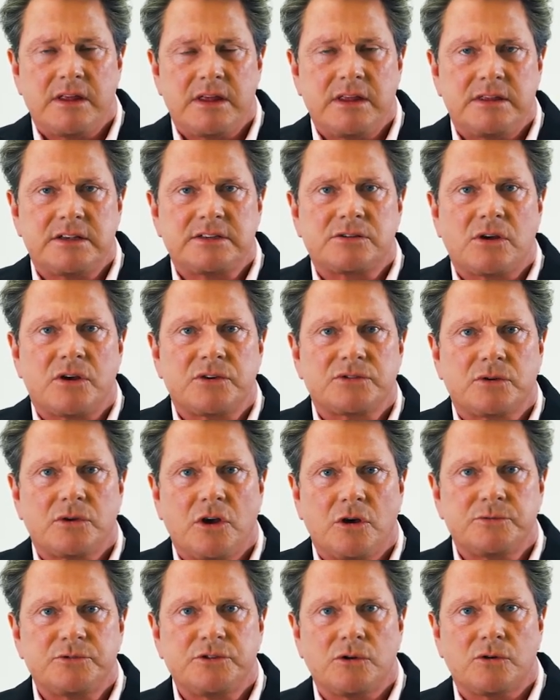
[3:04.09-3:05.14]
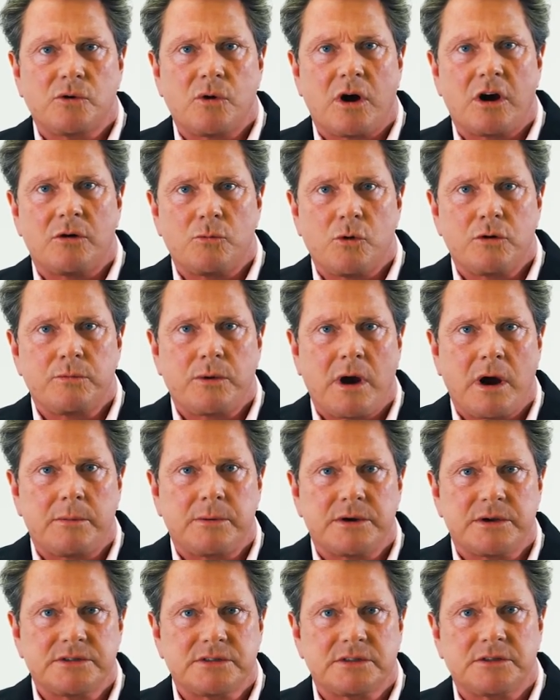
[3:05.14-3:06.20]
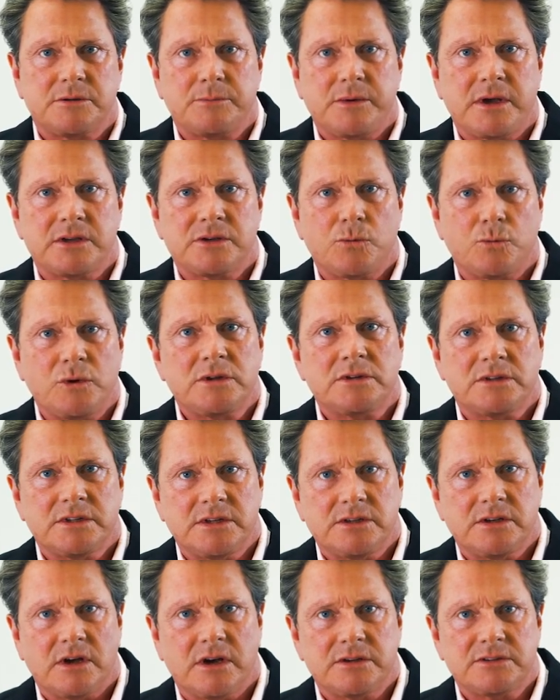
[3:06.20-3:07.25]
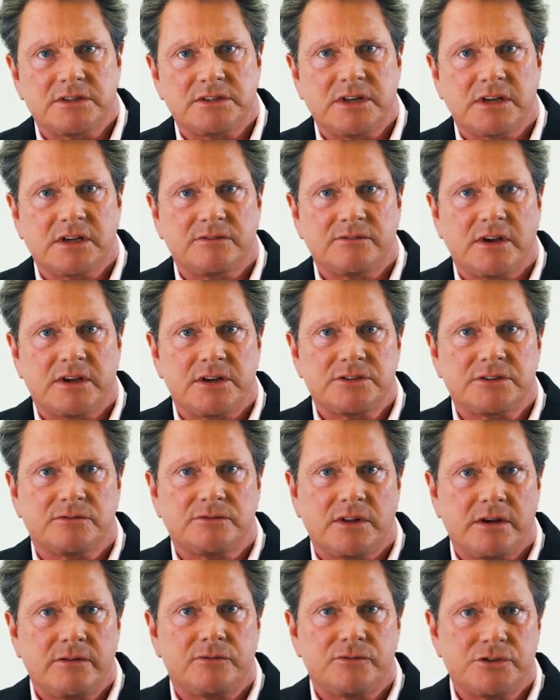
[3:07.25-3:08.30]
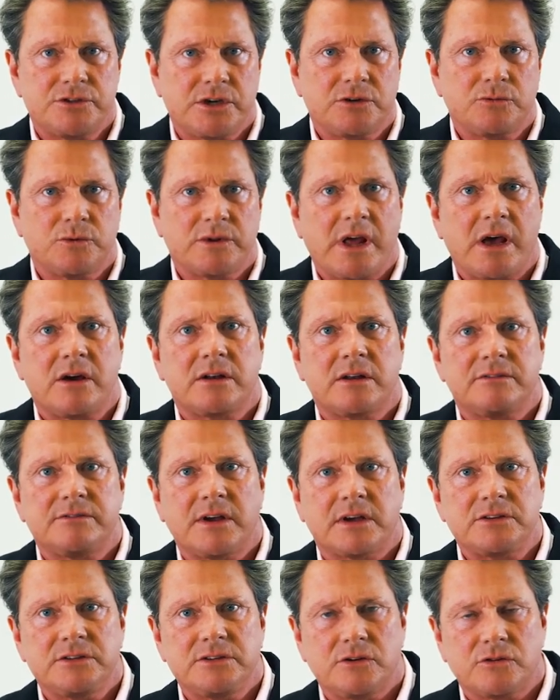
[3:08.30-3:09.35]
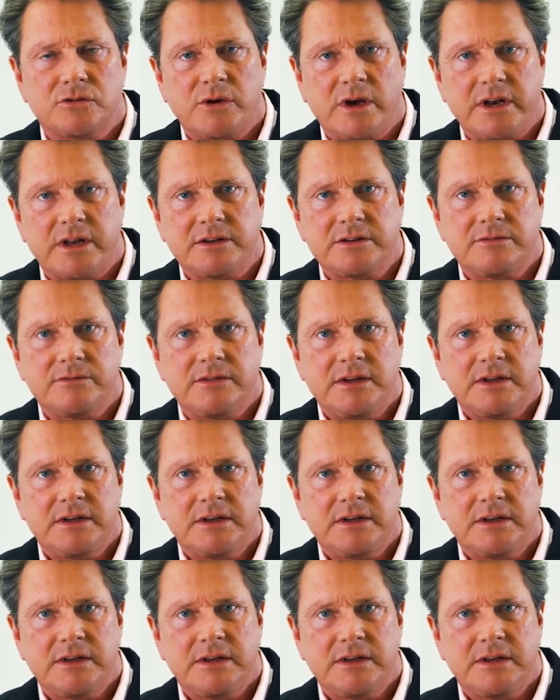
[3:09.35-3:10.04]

This also helps you acquire more properties that the bank wouldn't lend on to take advantage of leveraging without affecting your credit.